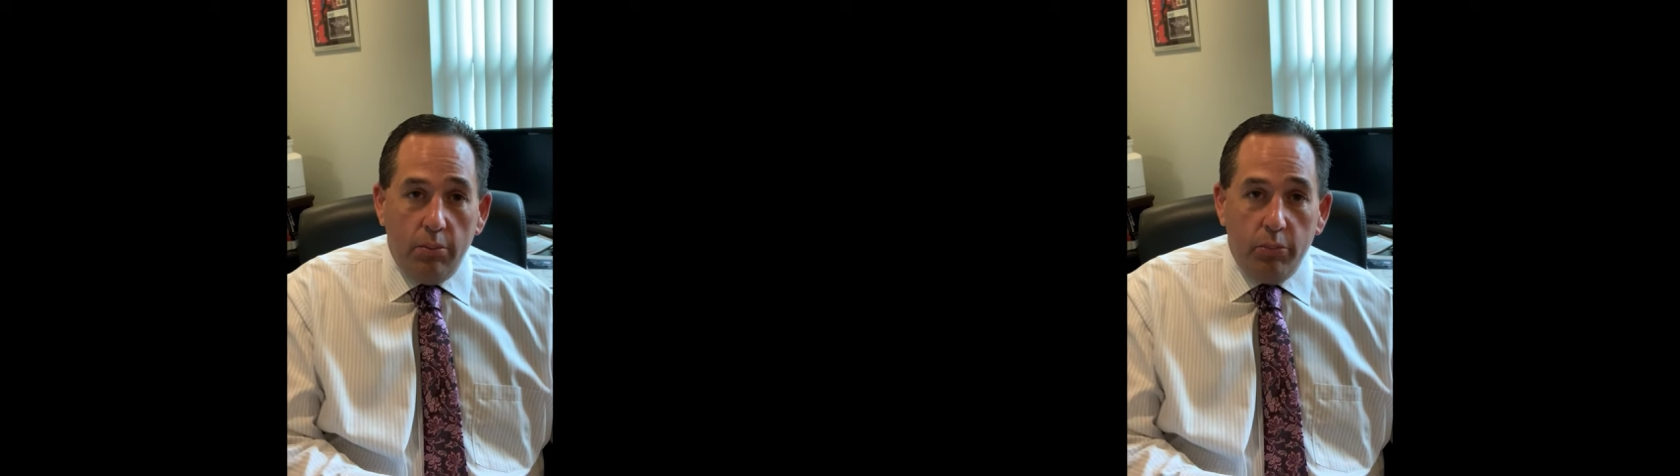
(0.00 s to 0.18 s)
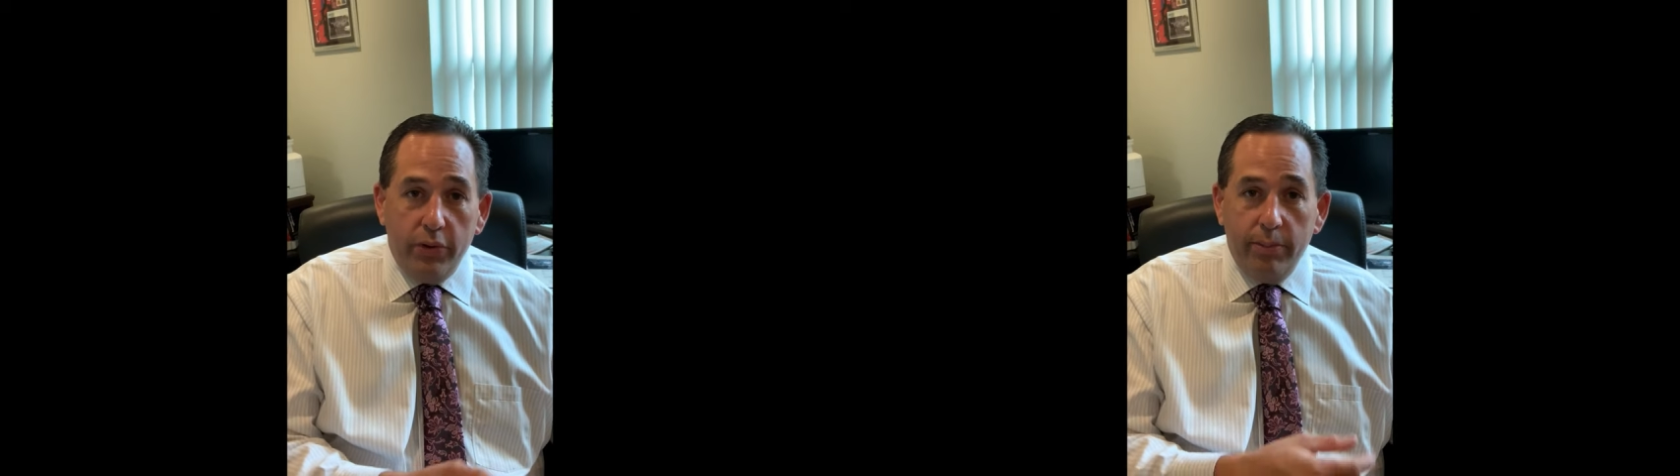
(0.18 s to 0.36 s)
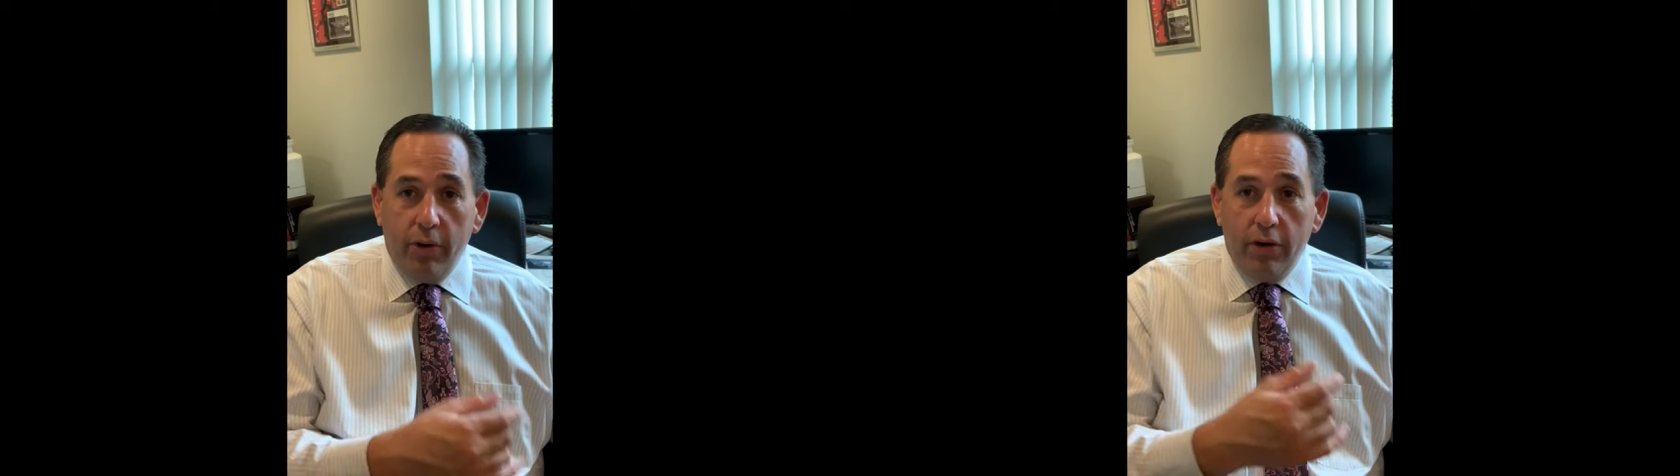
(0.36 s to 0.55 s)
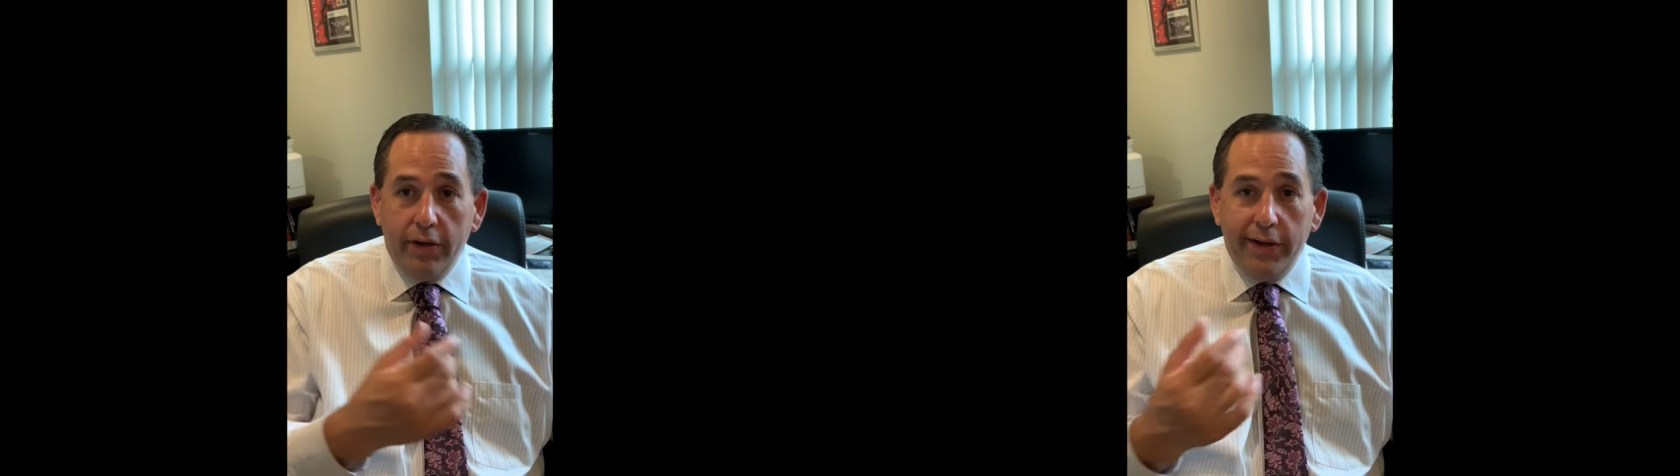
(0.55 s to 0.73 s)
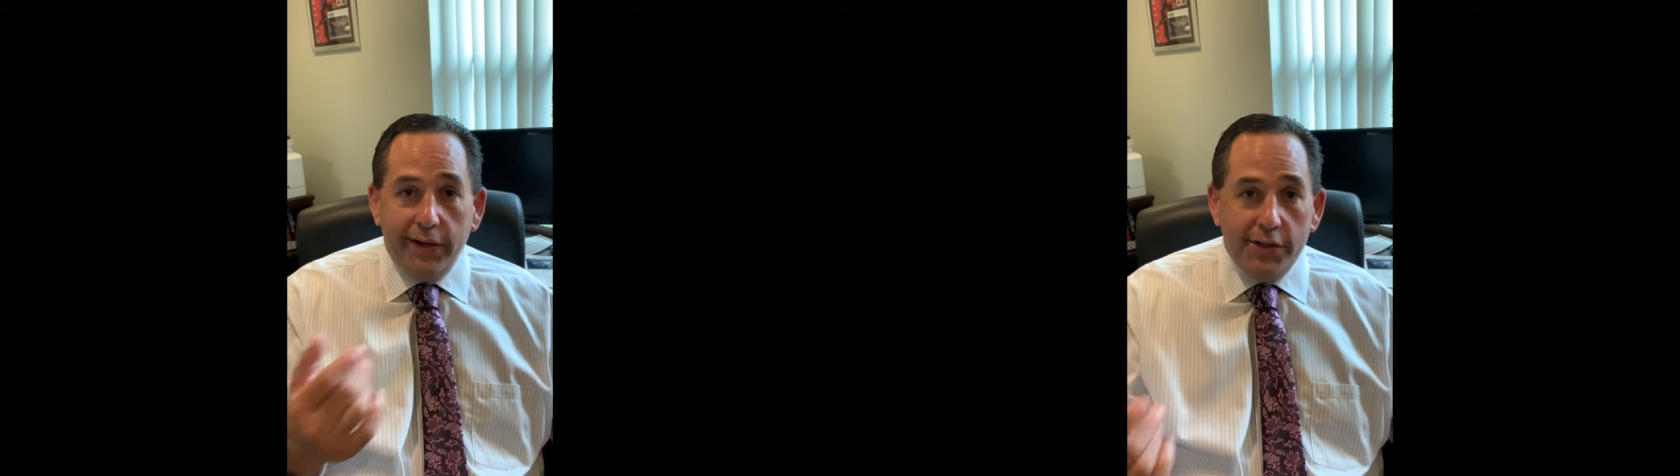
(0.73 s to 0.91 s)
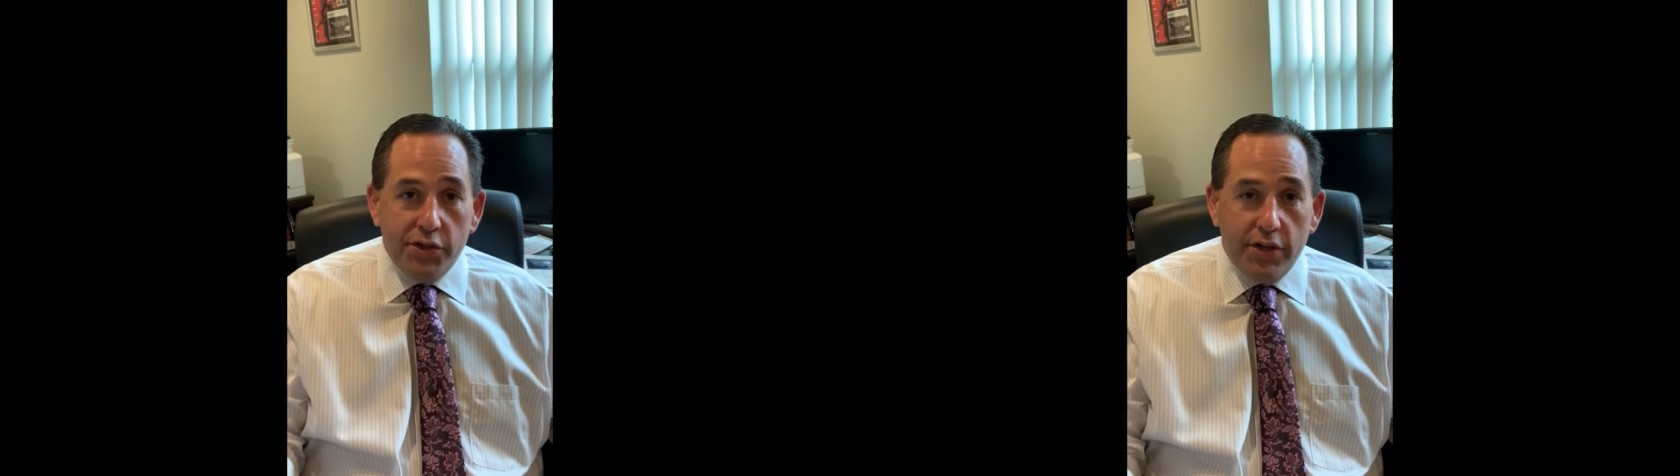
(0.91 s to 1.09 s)

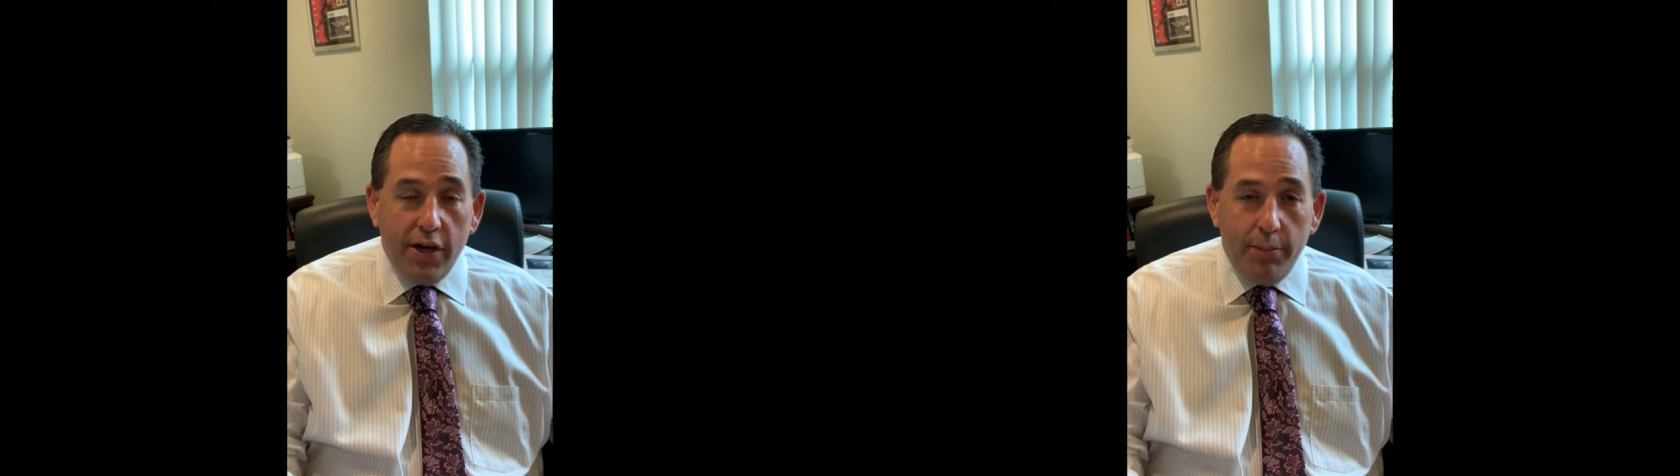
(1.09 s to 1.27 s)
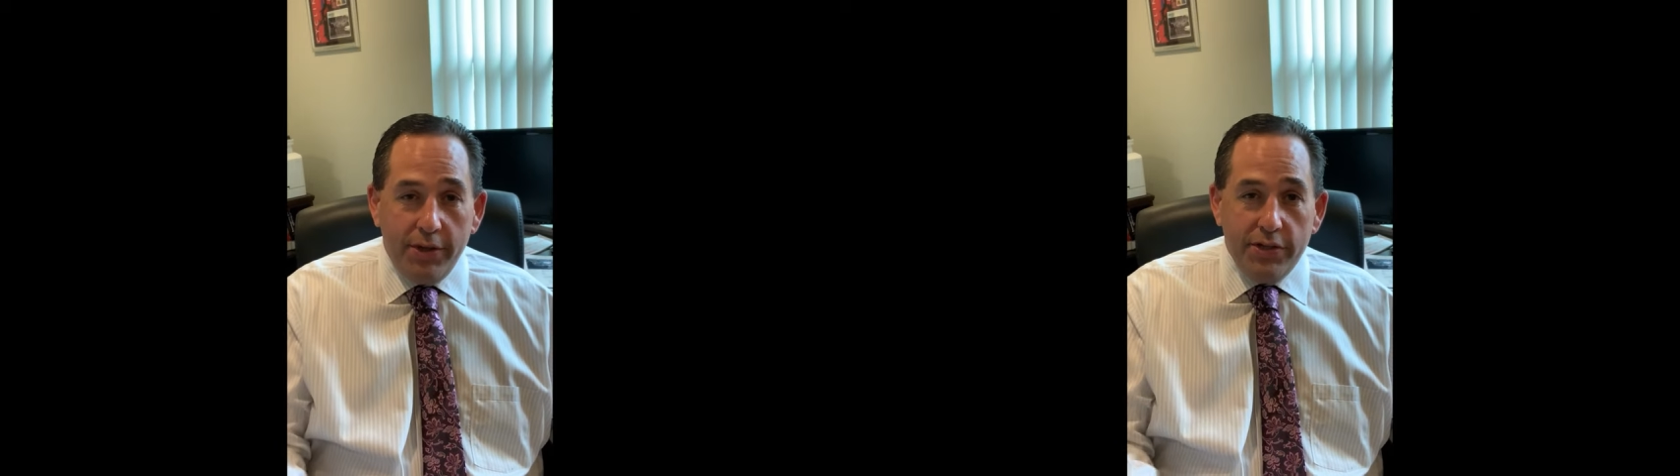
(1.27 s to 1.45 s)
Pre-marketing is your coming